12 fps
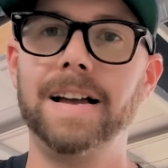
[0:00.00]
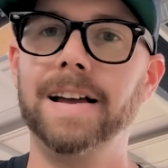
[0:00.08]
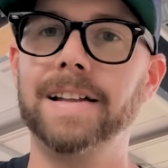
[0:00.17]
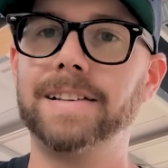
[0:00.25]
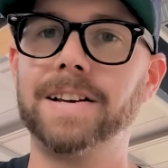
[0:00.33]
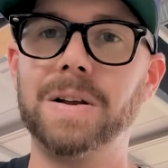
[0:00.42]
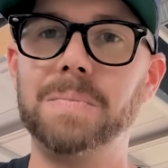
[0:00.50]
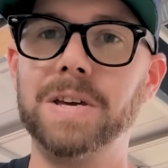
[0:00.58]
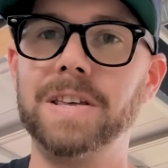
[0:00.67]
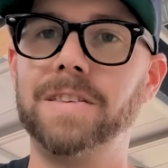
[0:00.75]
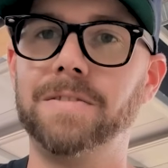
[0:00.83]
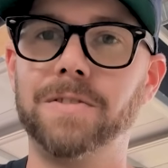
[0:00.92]
It's gonna
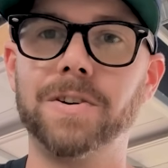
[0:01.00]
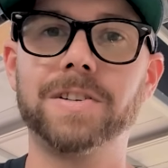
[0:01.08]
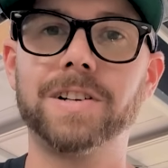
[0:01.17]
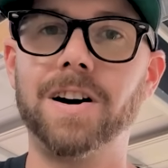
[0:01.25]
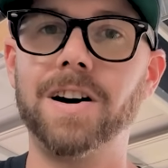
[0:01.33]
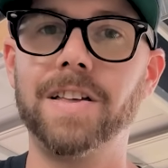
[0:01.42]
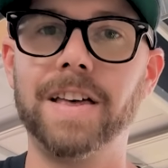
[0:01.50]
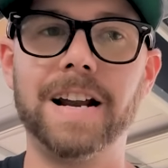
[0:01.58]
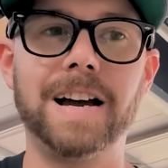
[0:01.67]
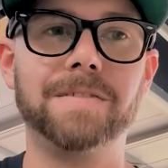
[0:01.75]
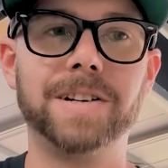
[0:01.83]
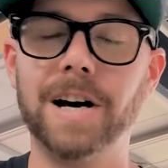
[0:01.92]
be the first car that
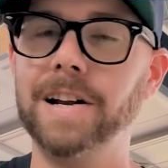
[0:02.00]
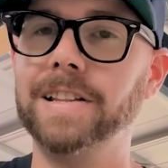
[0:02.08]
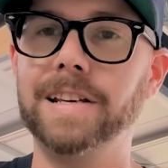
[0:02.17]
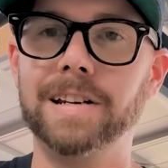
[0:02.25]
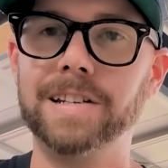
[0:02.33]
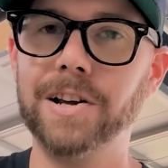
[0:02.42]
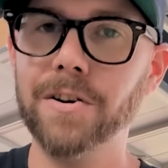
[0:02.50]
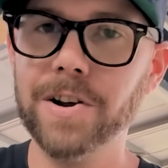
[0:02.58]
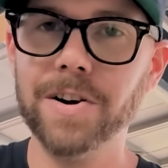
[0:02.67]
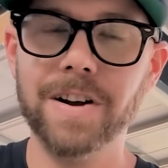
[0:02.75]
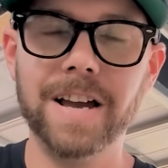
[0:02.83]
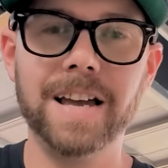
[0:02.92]
I've gutted the
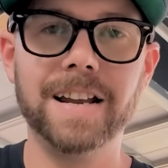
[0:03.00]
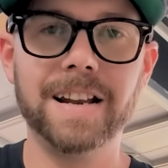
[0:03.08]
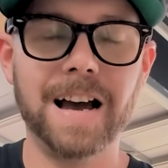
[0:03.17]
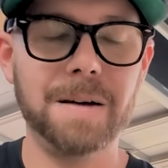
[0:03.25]
interior in.